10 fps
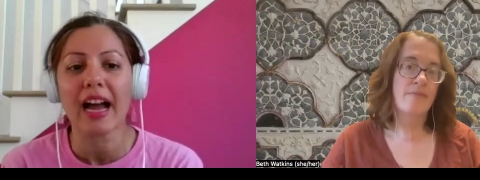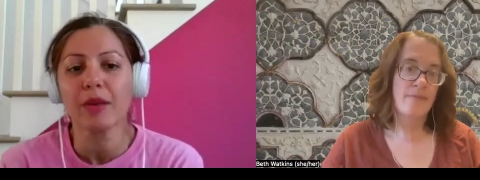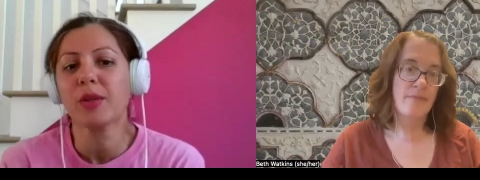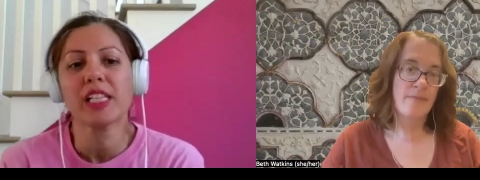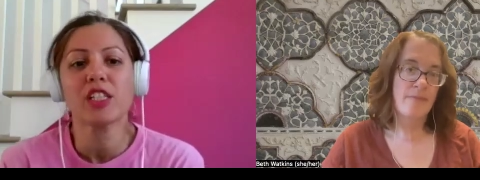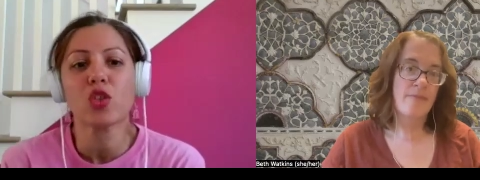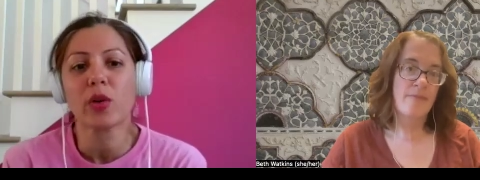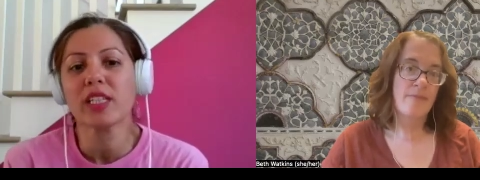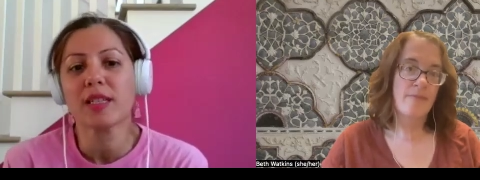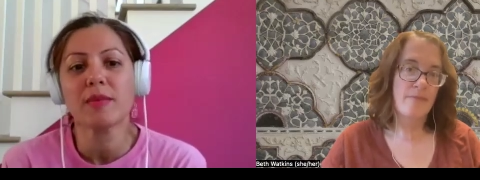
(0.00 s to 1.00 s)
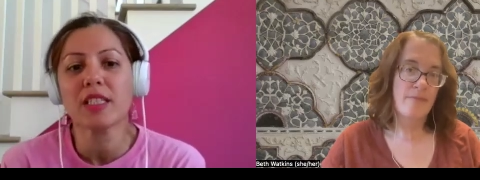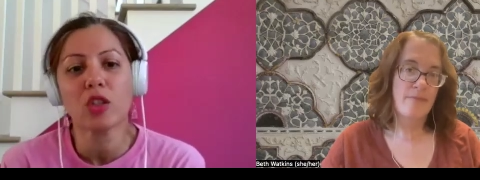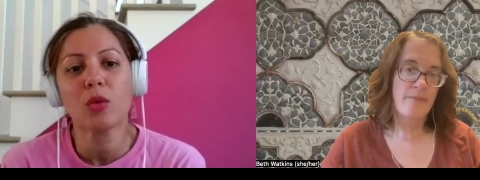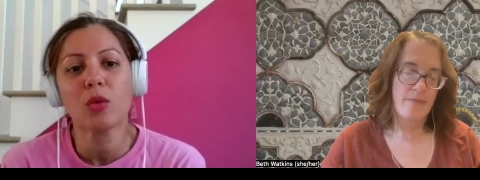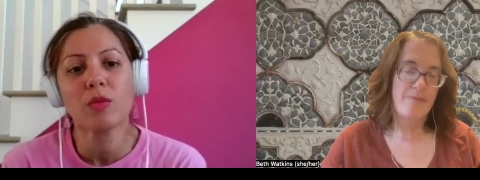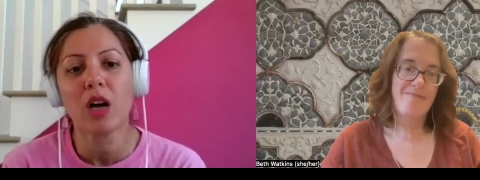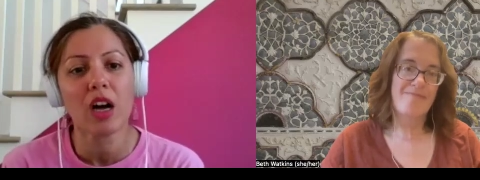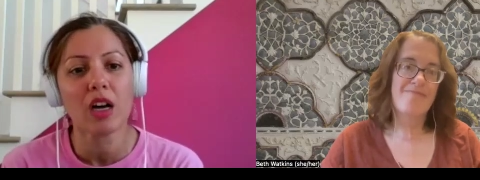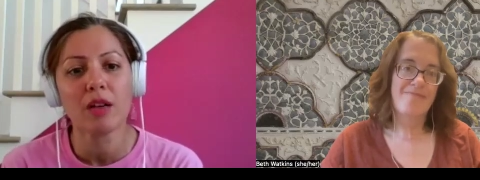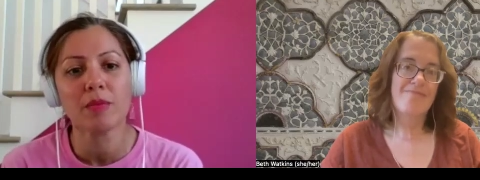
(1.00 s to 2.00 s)
Speaker 1: I really enjoyed him in Dhoom
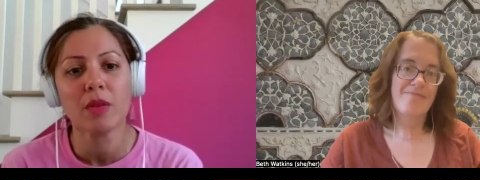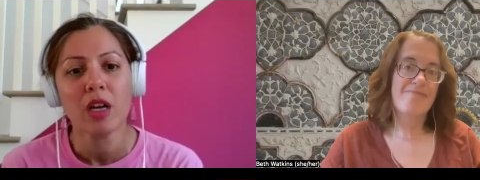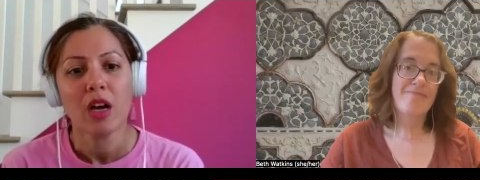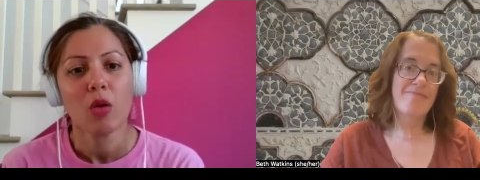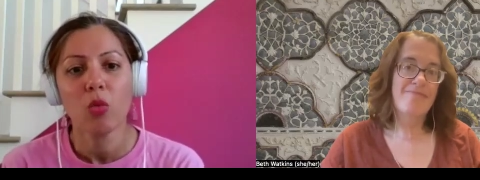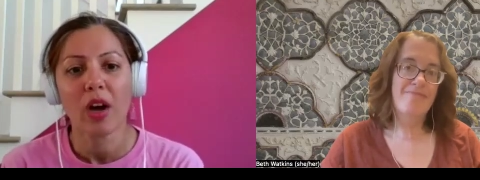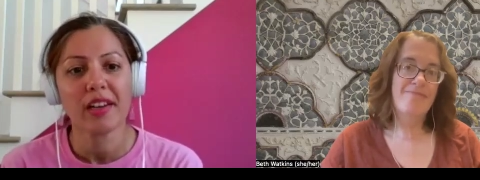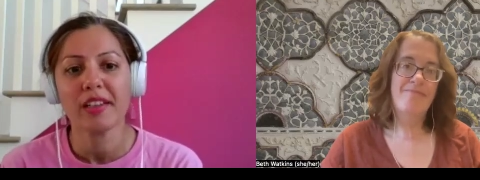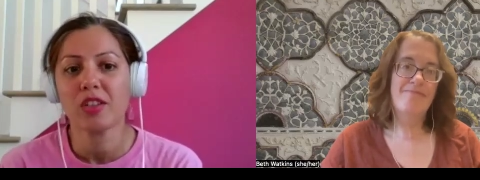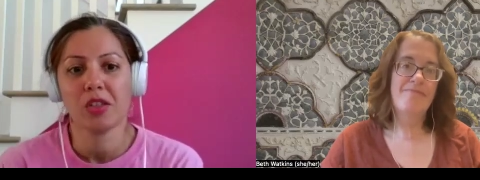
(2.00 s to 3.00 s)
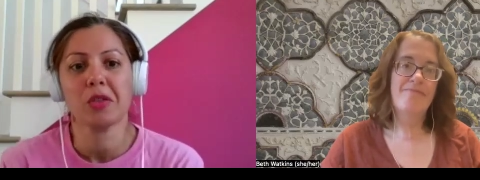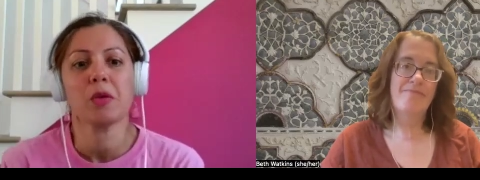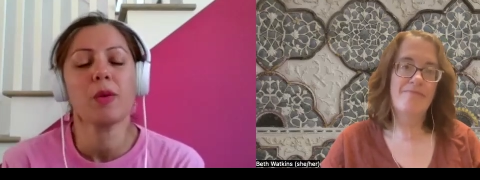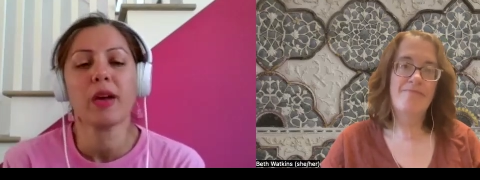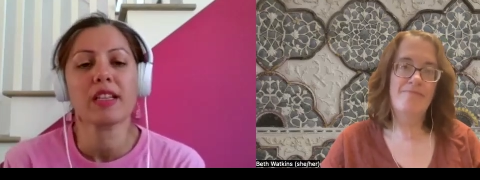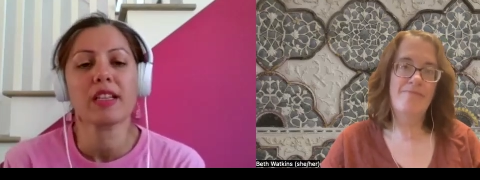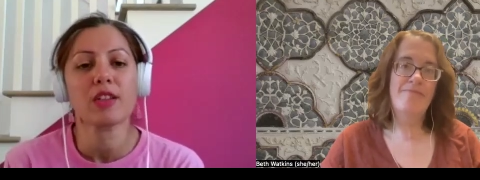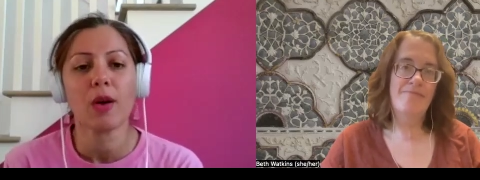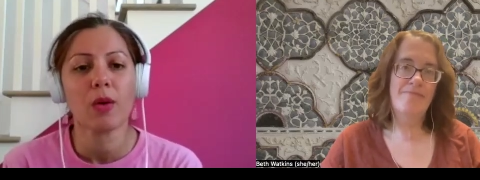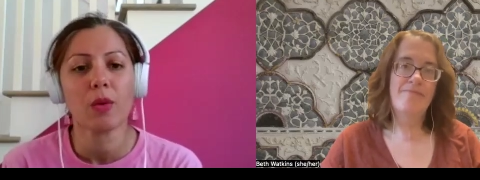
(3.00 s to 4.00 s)
um, one and two, and
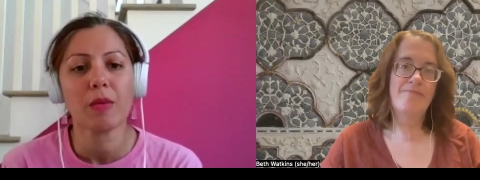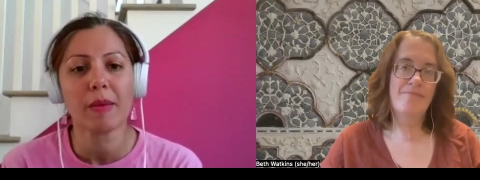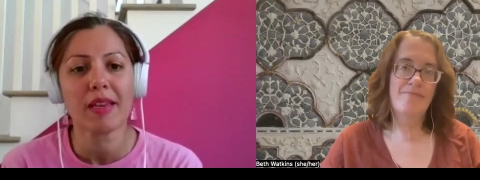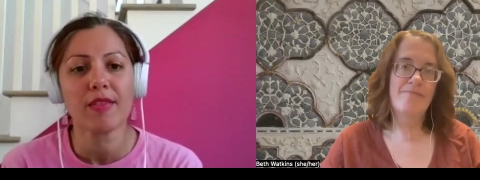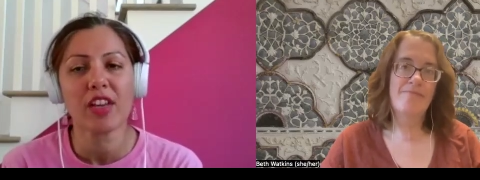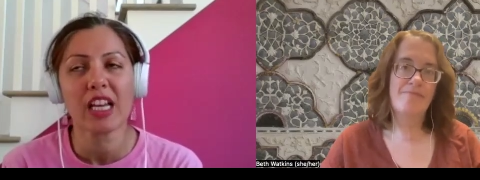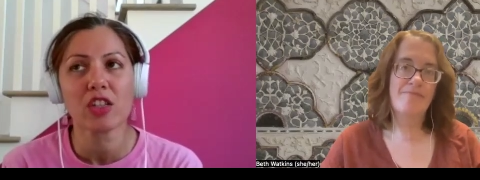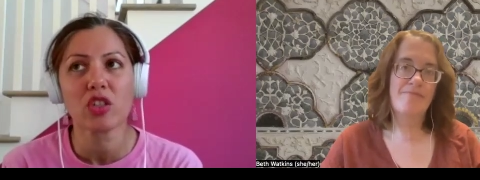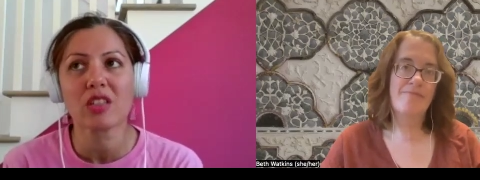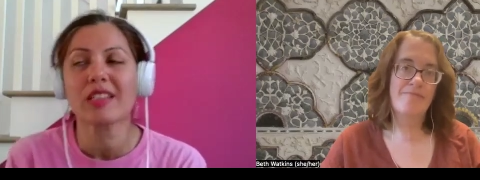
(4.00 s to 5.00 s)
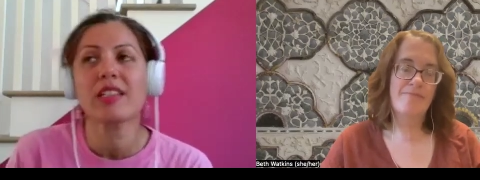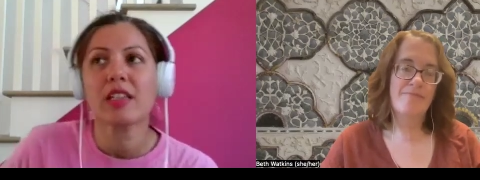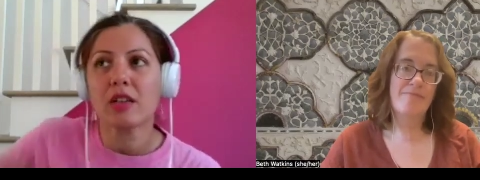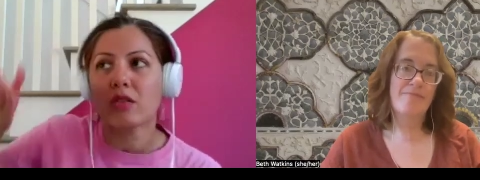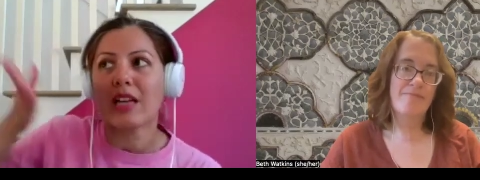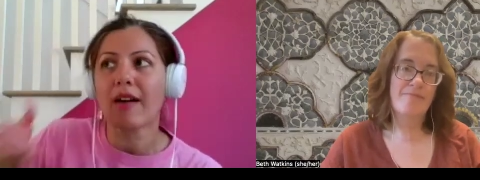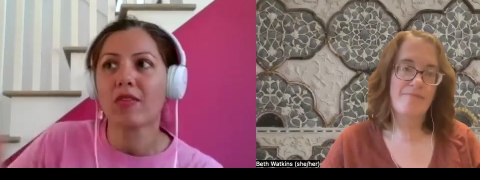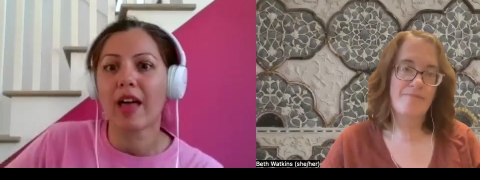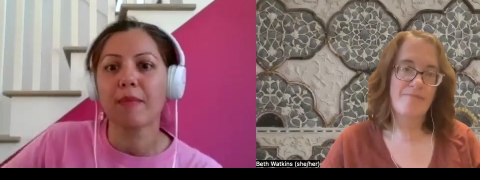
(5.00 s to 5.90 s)
so mm-hmm. maybe if he had just continued down that